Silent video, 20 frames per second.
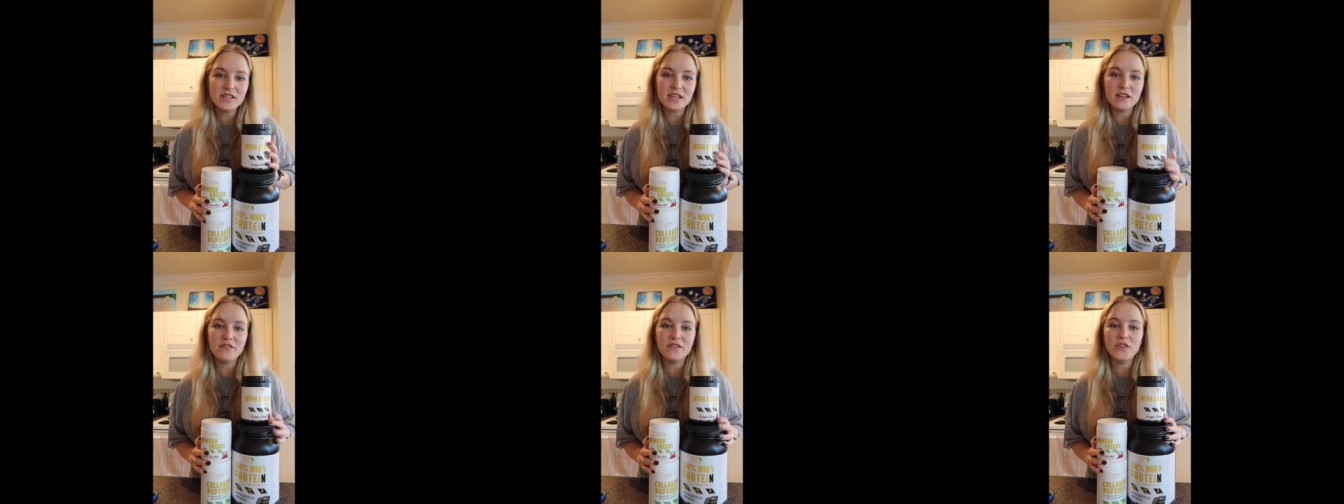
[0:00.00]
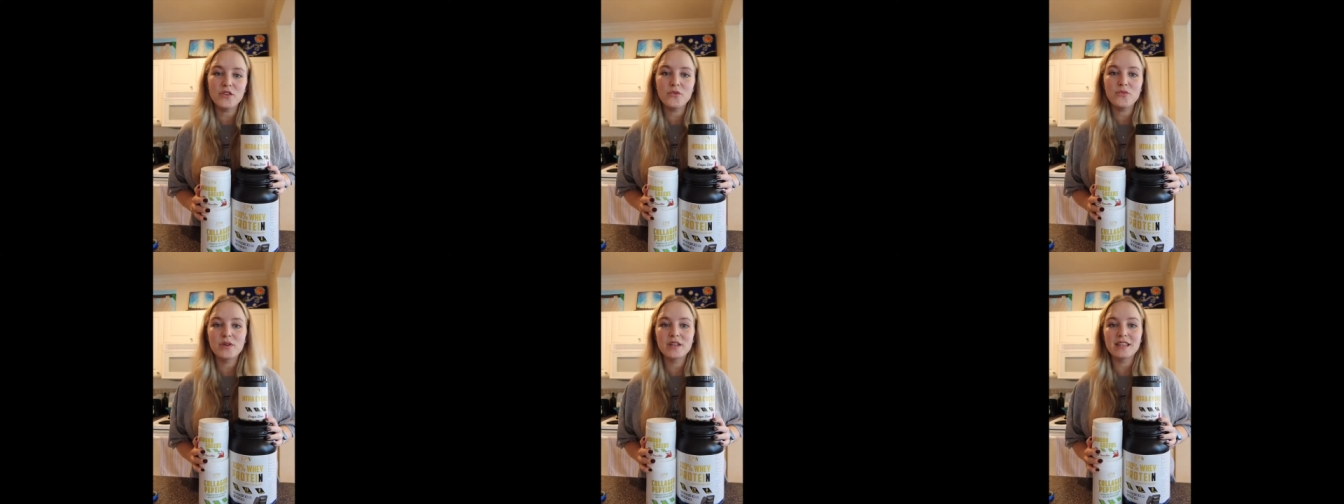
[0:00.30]
If
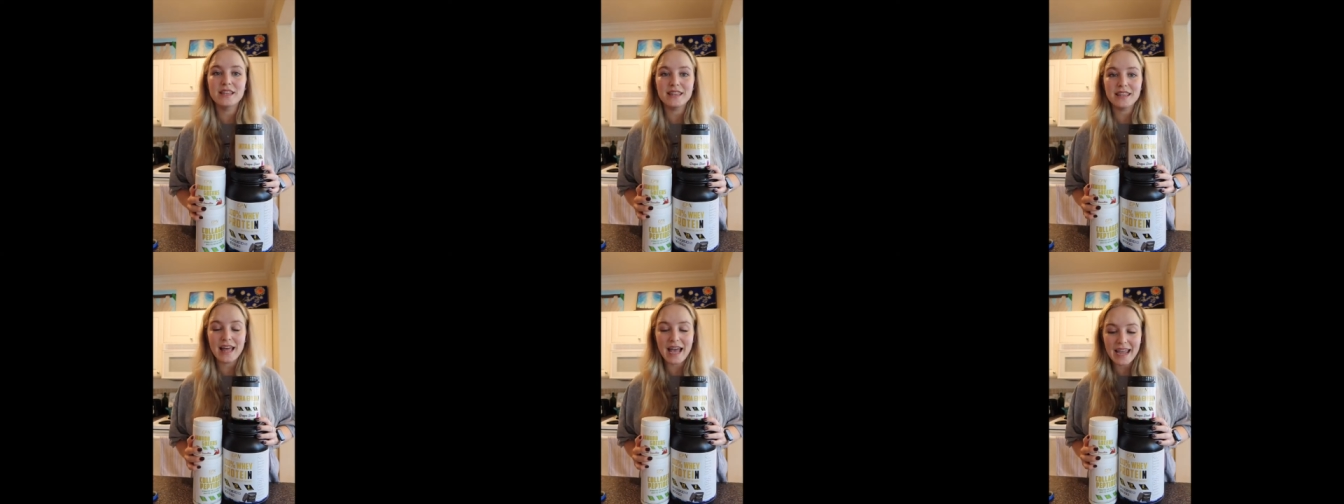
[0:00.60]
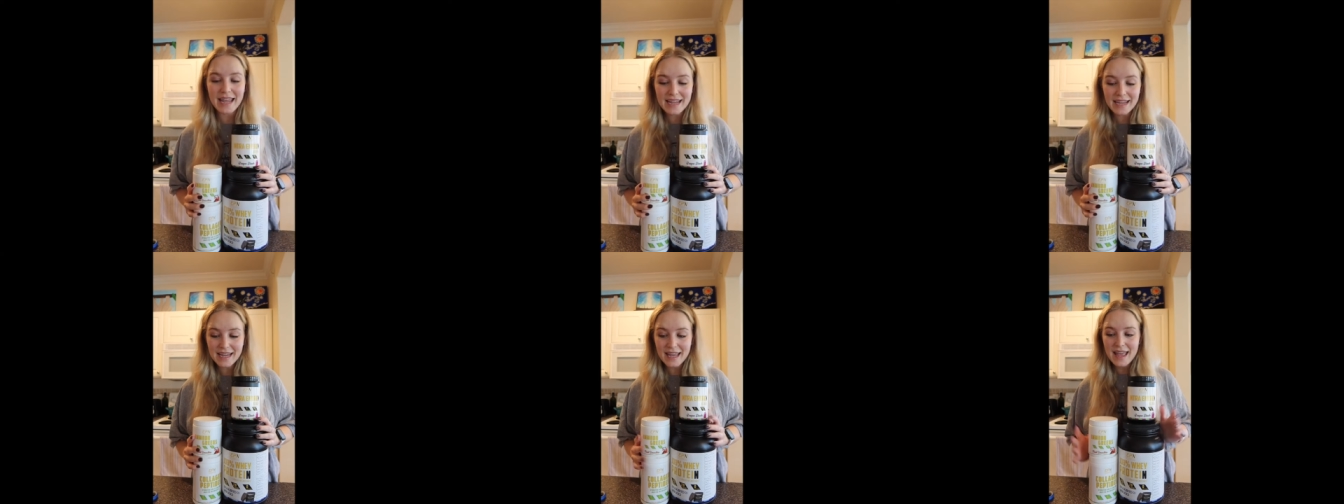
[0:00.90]
you would
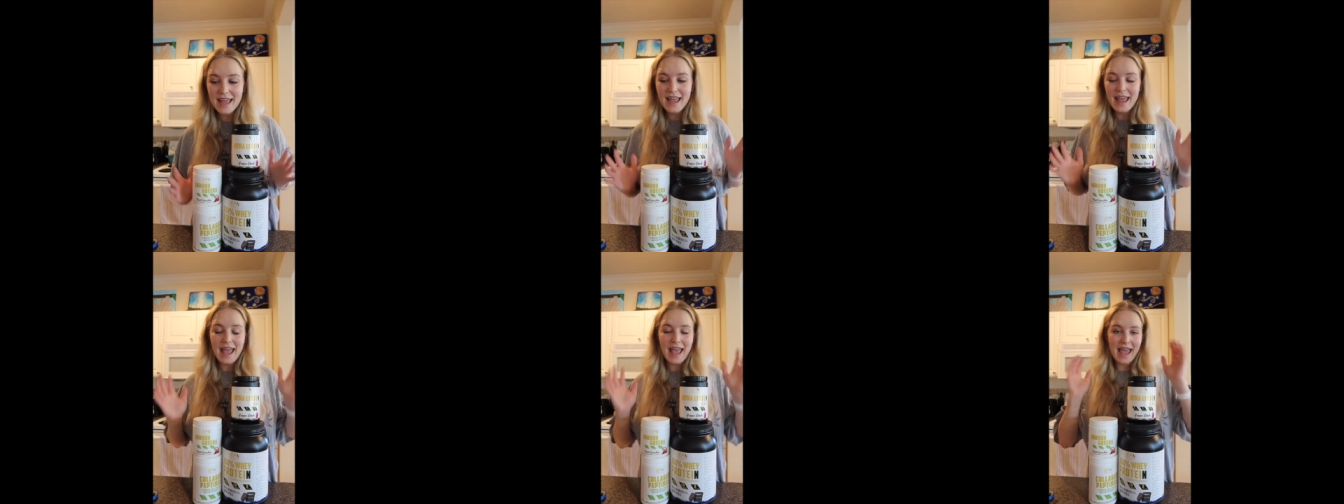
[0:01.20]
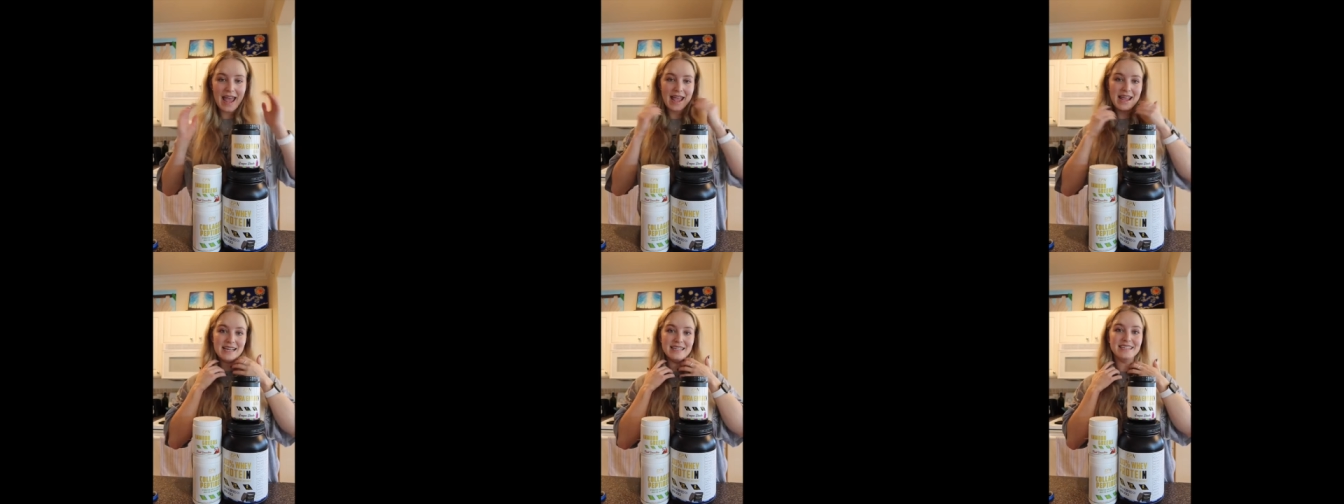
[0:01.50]
like
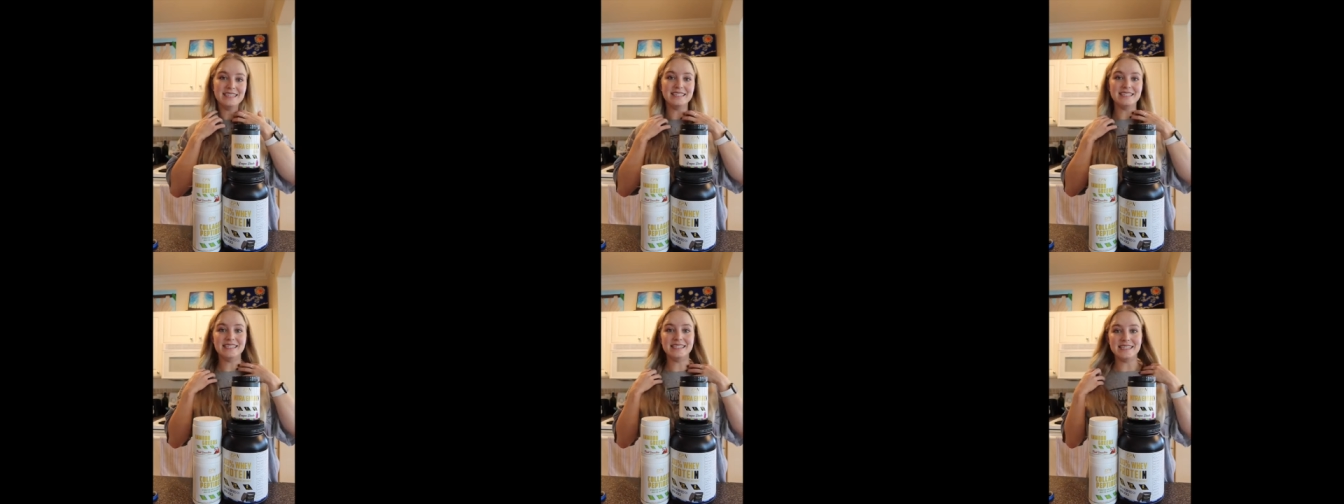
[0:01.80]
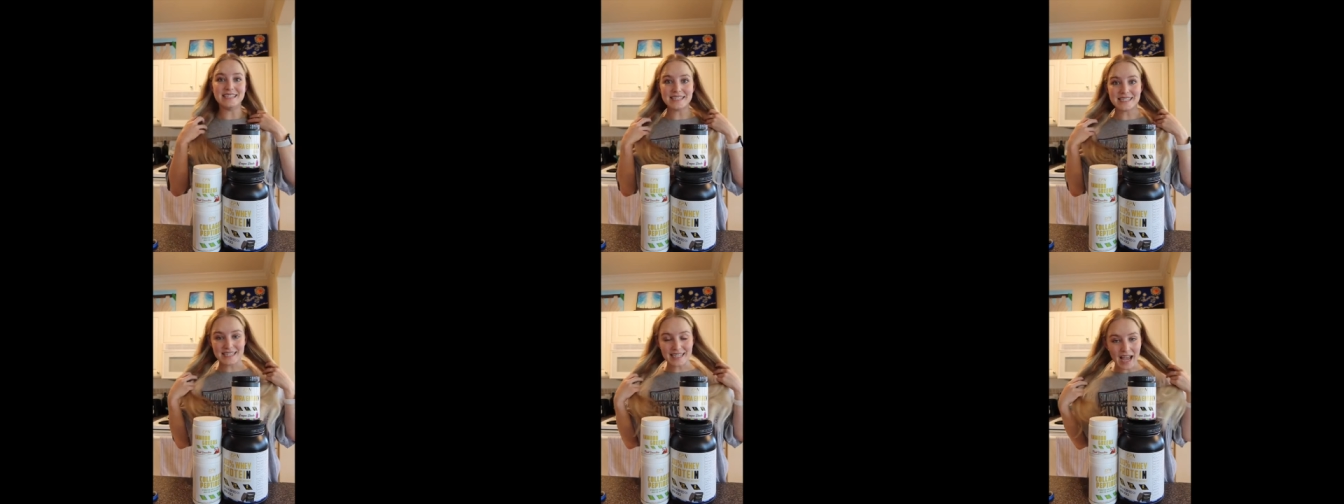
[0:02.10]
a
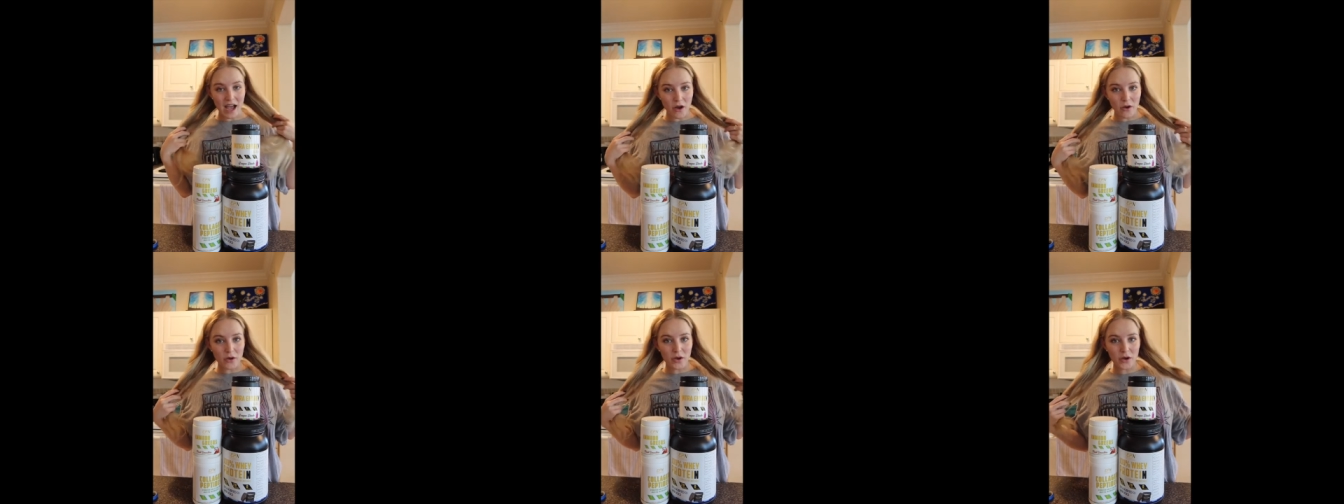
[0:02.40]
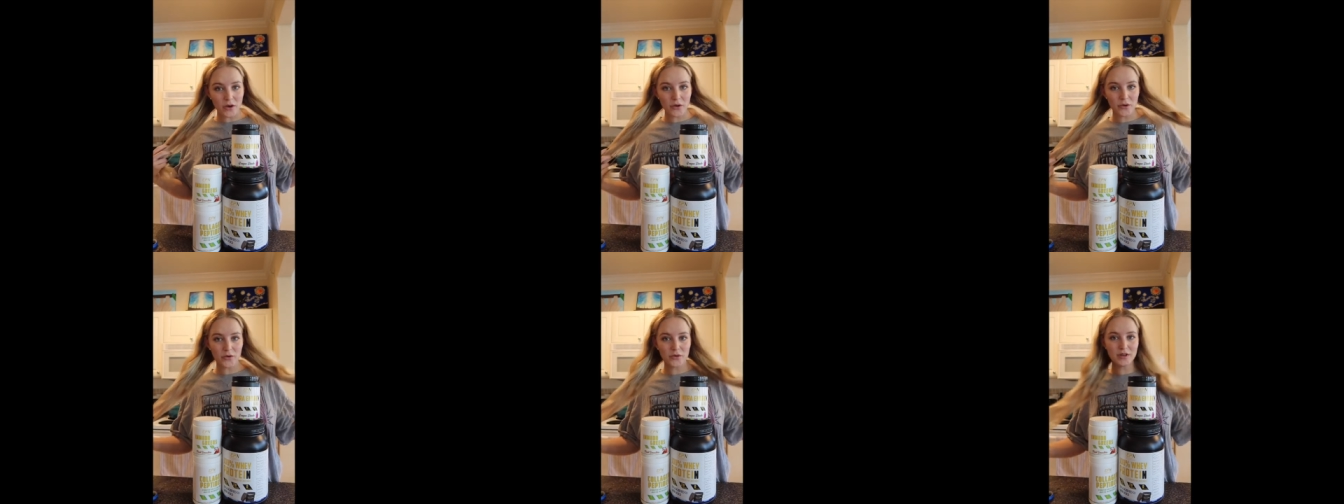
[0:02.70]
discount
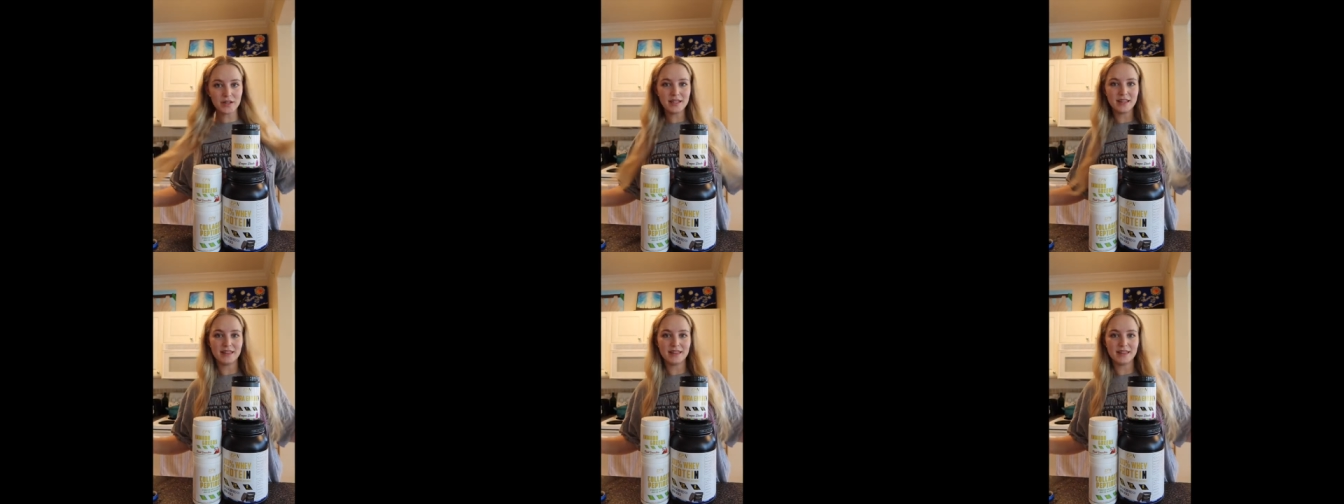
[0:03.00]
code,